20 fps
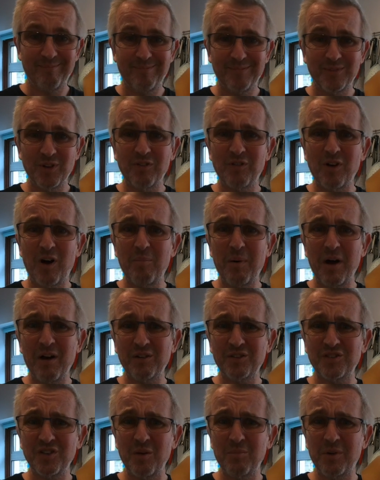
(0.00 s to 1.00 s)
So I've got a bar
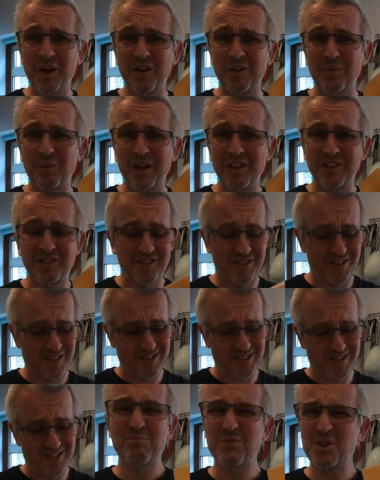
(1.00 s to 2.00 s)
of soap going to waste.
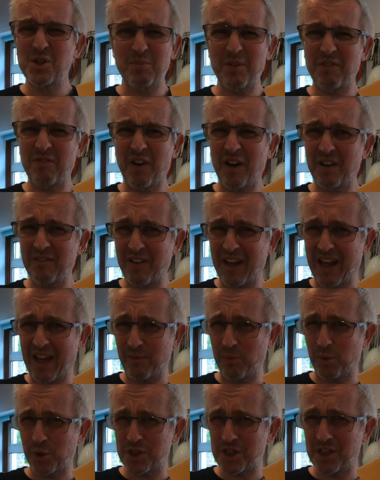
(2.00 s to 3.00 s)
Should be fine for
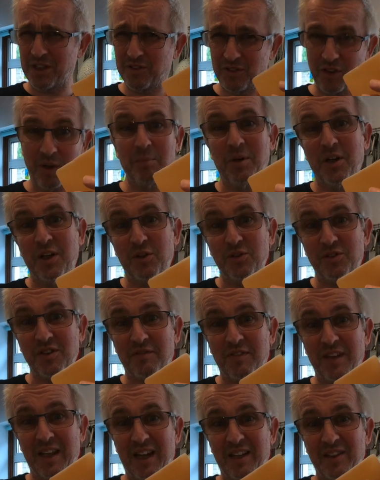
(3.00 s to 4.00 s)
hand washing, so I'm going to use it
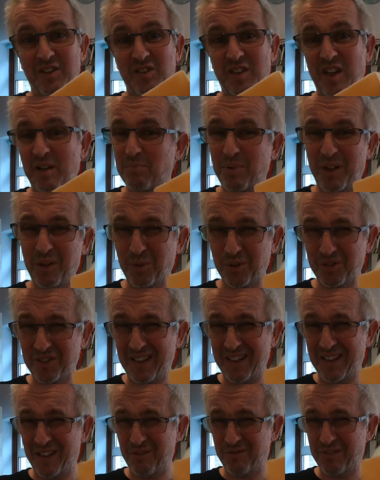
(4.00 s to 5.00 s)
for that instead. But it wasn't
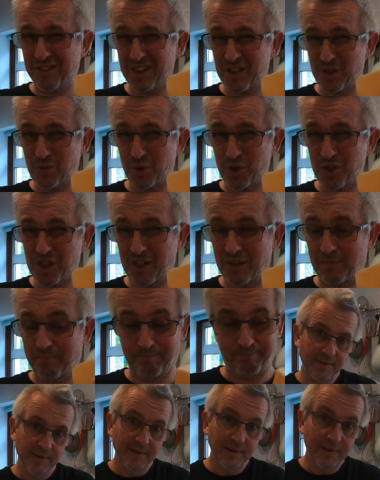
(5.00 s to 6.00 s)
any good for dishwashing.
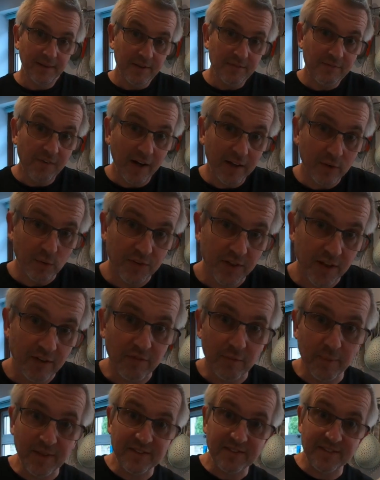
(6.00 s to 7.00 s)
The final thing
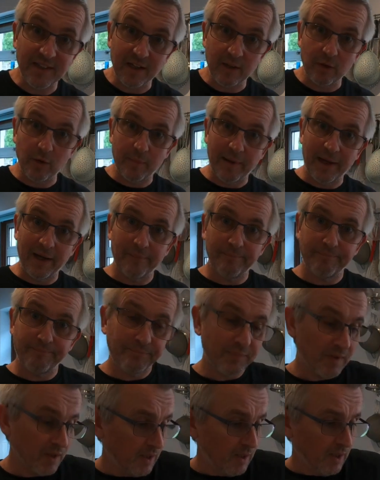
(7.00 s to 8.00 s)
for me to tell you about
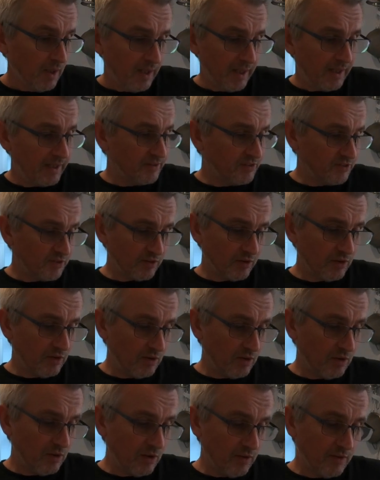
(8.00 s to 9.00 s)
is
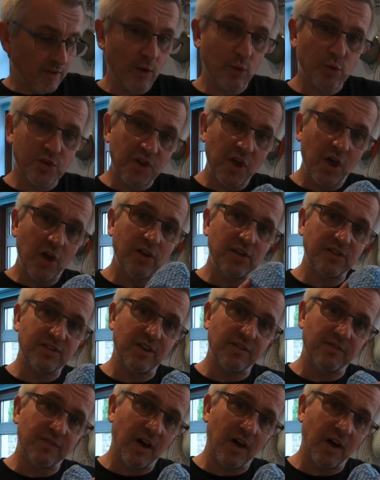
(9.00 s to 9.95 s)
the alternative